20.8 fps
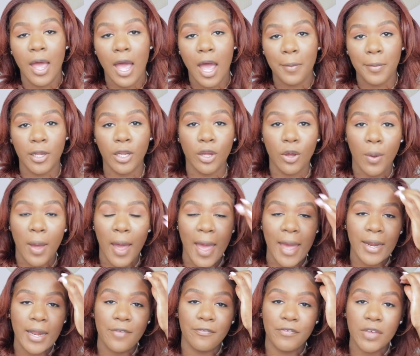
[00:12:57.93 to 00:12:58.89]
I'm gonna go
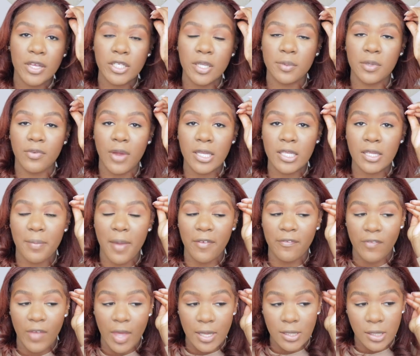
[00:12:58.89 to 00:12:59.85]
ahead and finish up the rest of my
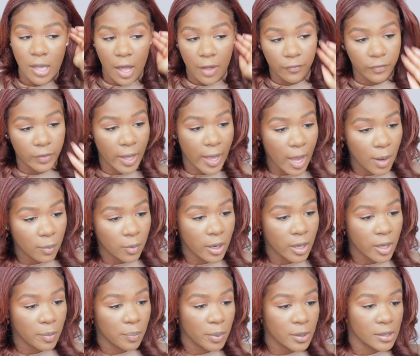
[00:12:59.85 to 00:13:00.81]
face off
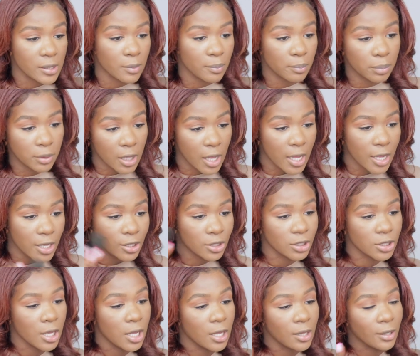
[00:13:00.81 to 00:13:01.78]
camera, put some blush,